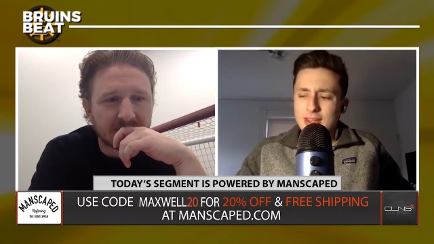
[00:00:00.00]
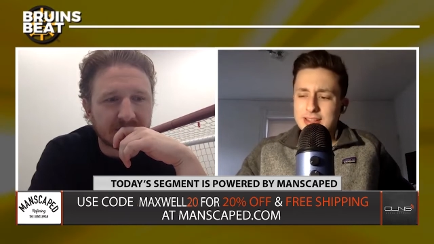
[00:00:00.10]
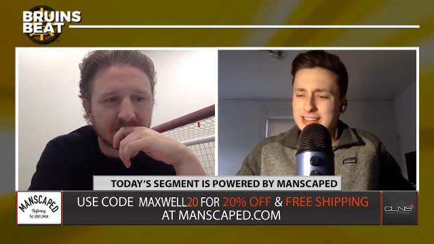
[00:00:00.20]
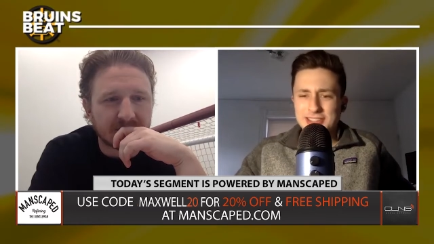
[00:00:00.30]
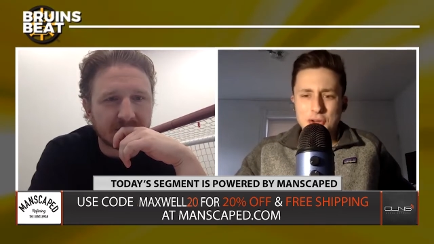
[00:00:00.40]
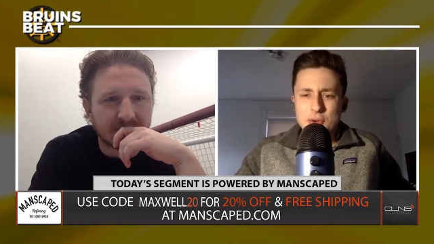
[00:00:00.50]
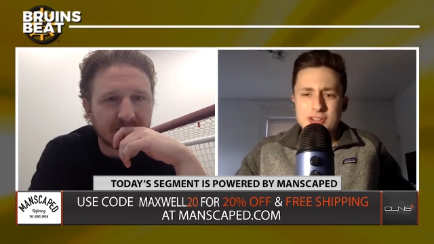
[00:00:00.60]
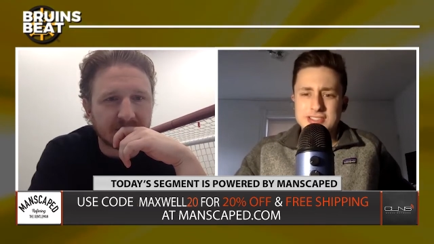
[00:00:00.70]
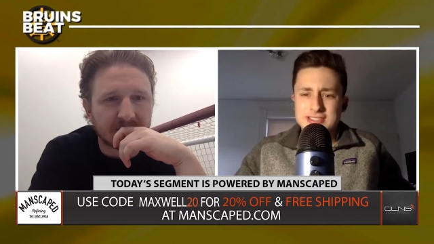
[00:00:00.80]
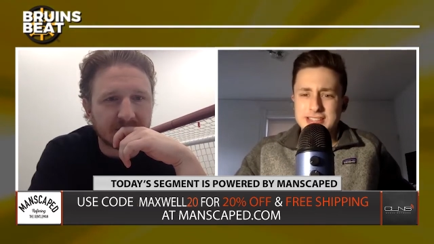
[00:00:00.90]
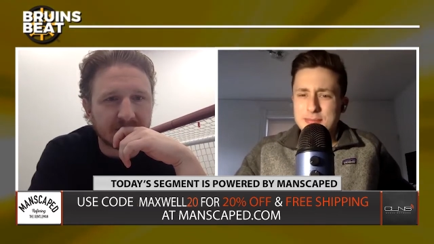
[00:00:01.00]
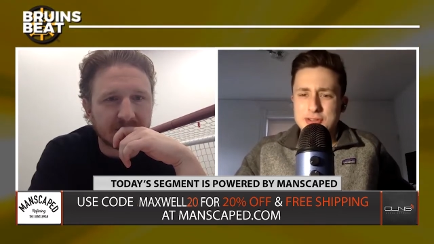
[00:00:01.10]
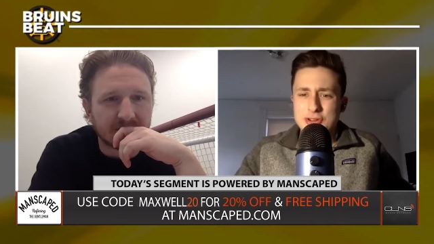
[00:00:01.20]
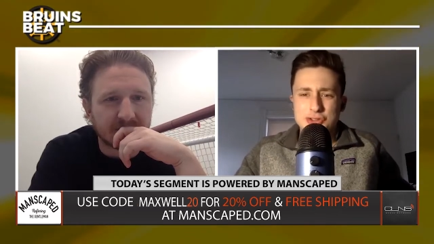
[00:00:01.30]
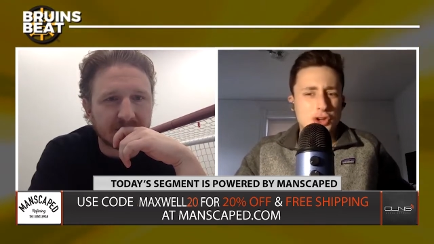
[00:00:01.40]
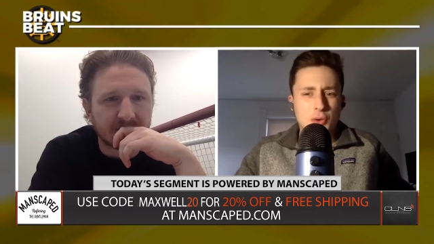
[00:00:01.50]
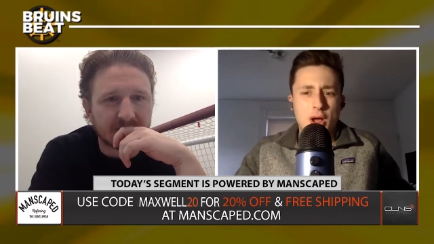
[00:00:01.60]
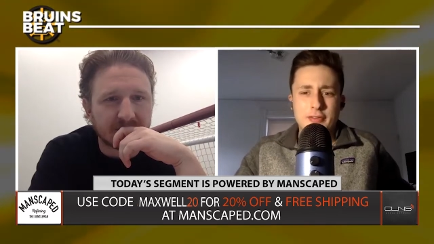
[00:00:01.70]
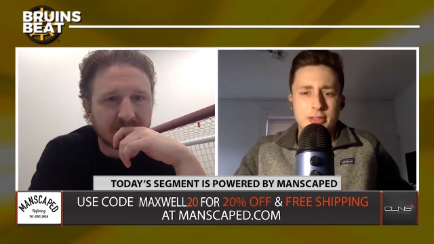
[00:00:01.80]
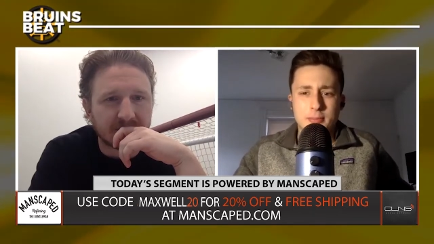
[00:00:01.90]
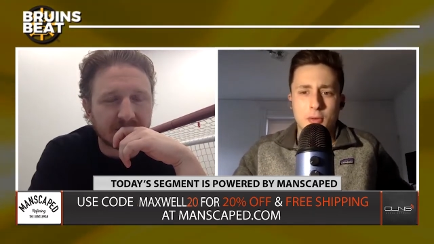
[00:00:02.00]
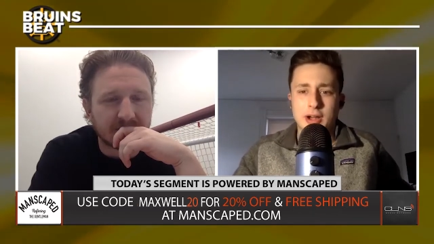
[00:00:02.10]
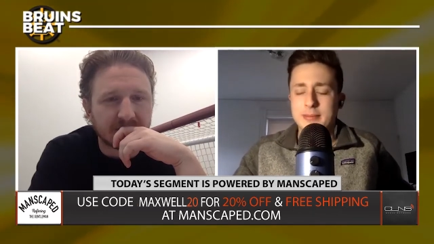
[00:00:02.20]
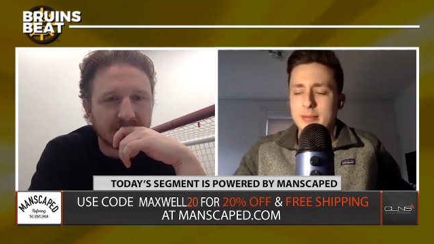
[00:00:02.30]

Speaker 1: Saint Louis seemed so off the board.